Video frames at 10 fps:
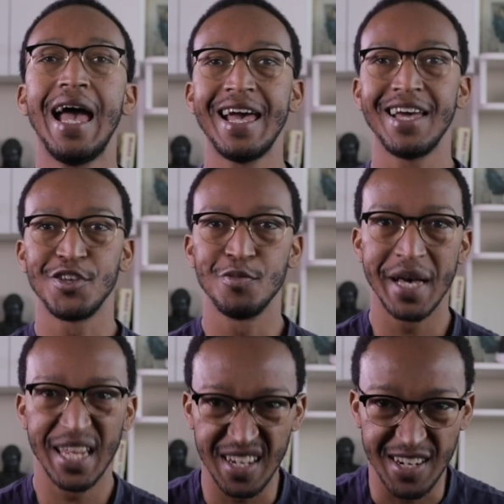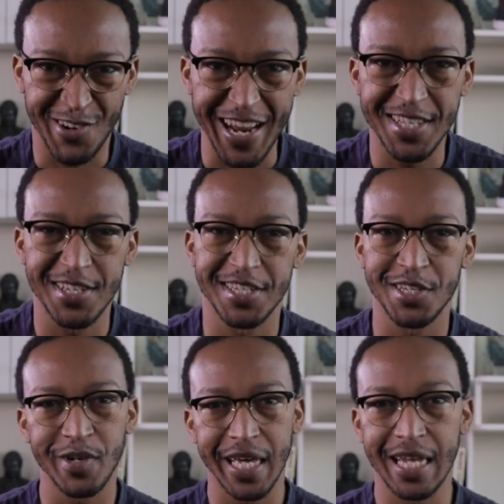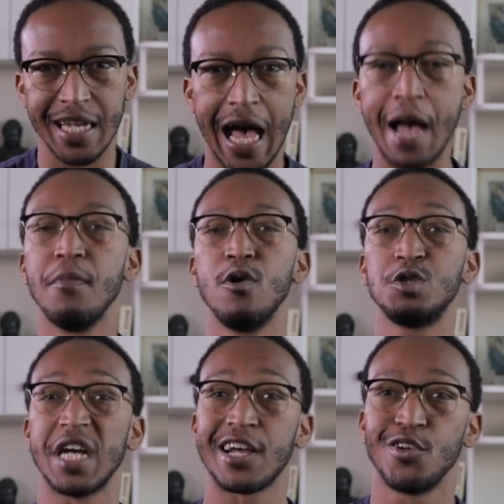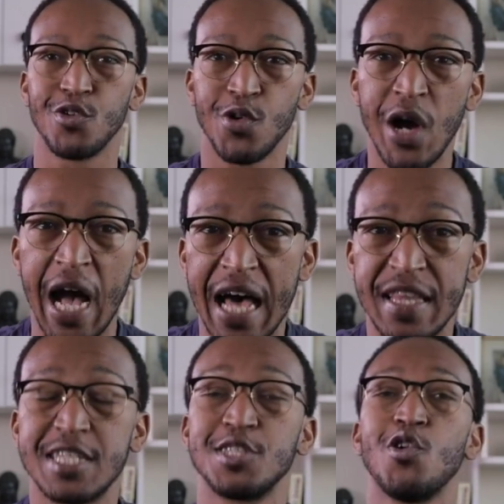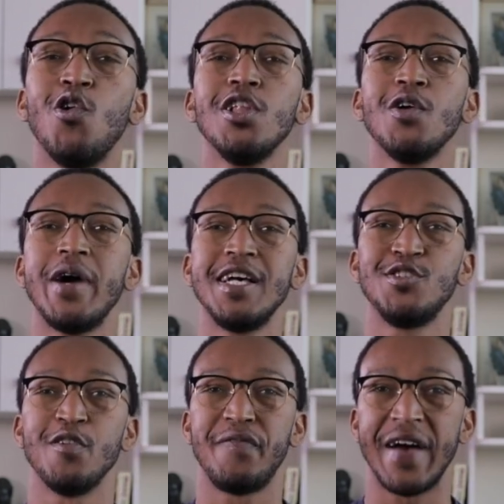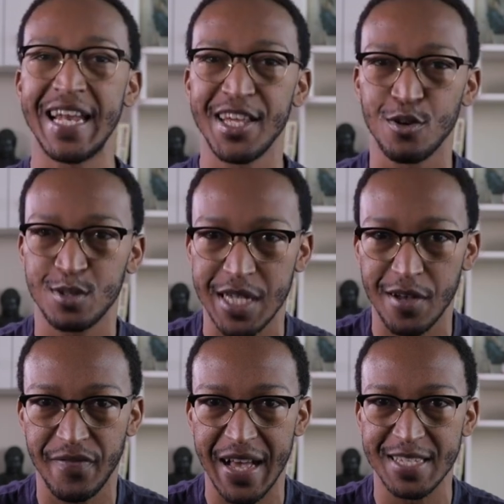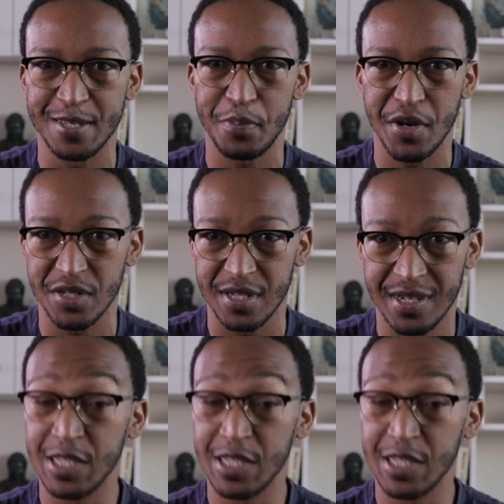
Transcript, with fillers: Hey, you made it. Great to see you again. I'm Mojak Lehoko, and this is all the ways you're failing yourself as a person.